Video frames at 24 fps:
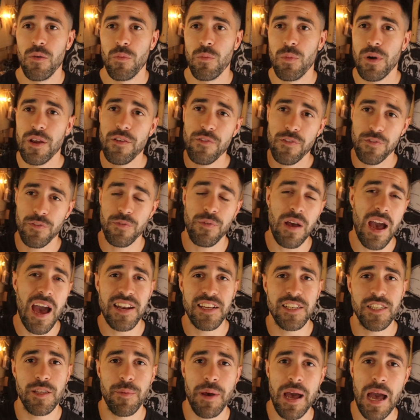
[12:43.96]
We've
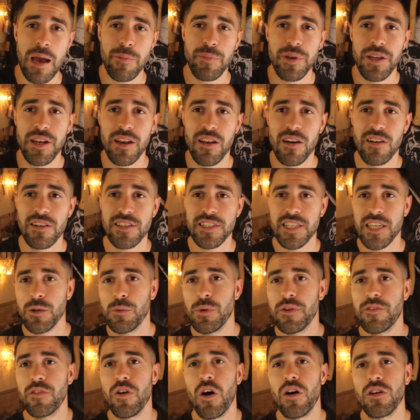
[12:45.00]
added some ambient lighting.
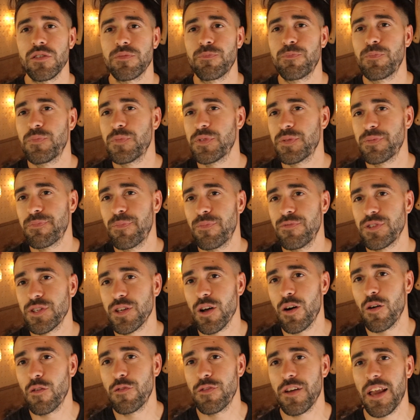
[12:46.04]
We've got a
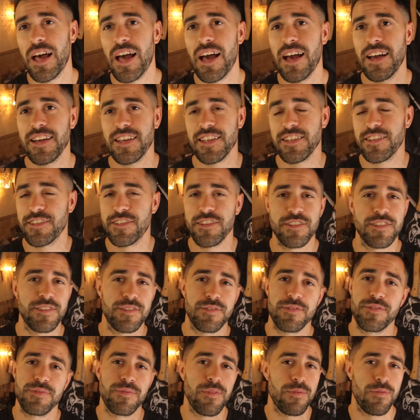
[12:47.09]
skull flag. It's
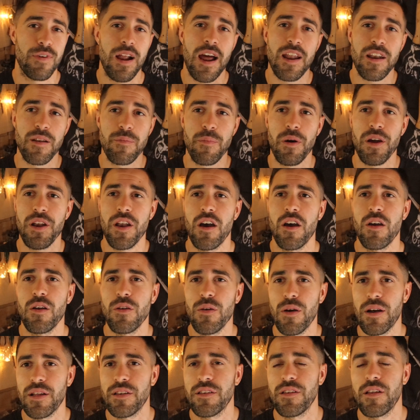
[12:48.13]
just random, I
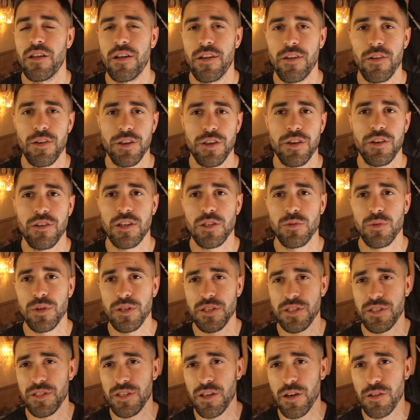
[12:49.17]
know. And a lot of you guys
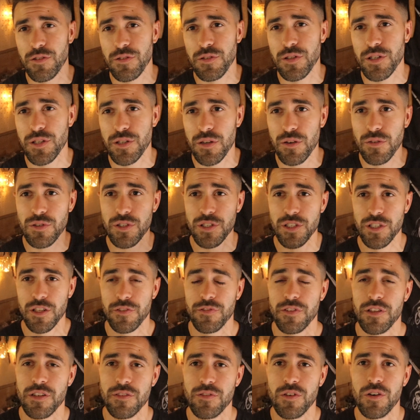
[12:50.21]
want to go through the tools and
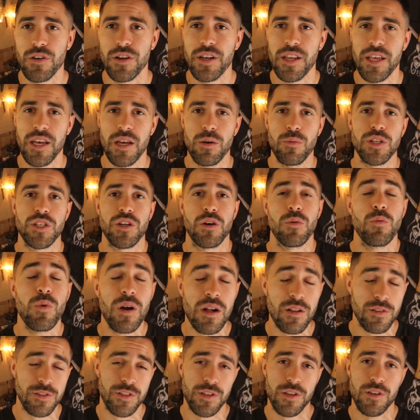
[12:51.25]
stuff that I've got in here, which I
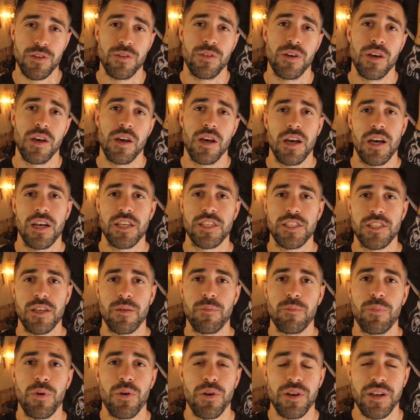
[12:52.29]
will do at
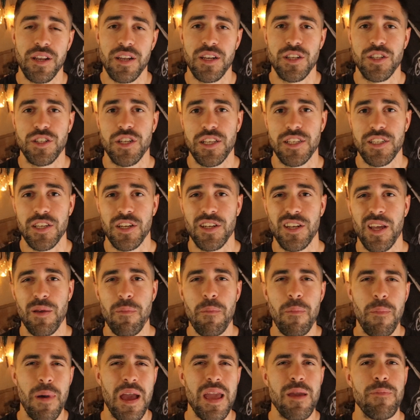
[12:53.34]
some point in a Shed Sunday.
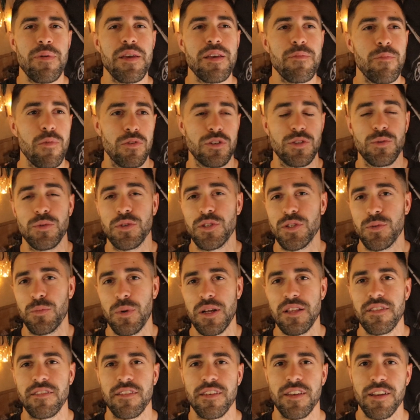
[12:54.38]
Maybe more towards the
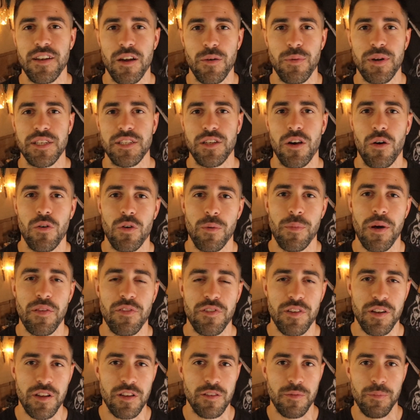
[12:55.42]
winter, you know, when it's colder
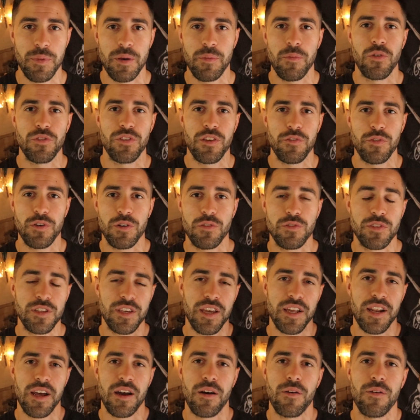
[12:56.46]
months and it's a bit more difficult to
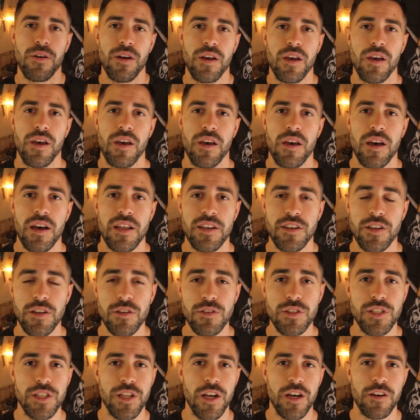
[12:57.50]
get out and
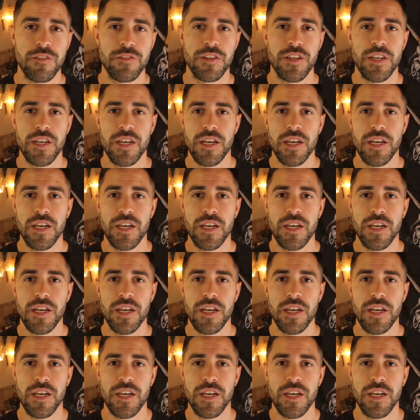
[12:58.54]
do stuff,